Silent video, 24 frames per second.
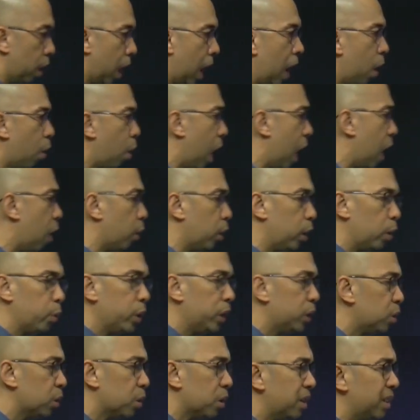are
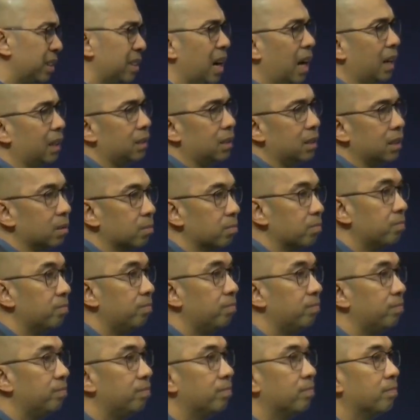we to conduct it?
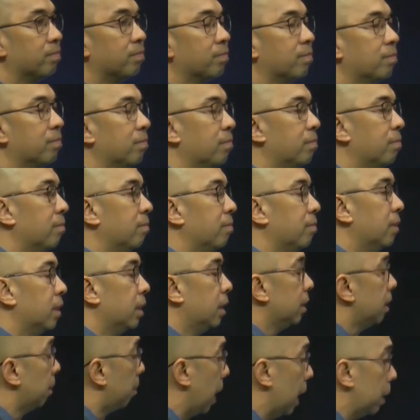
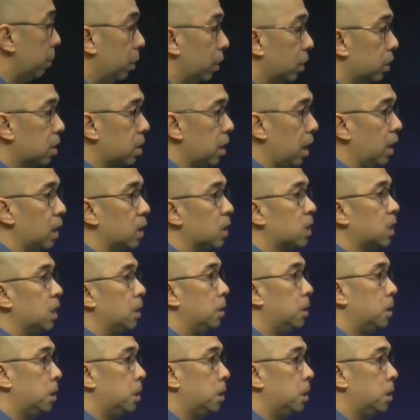The Bible says,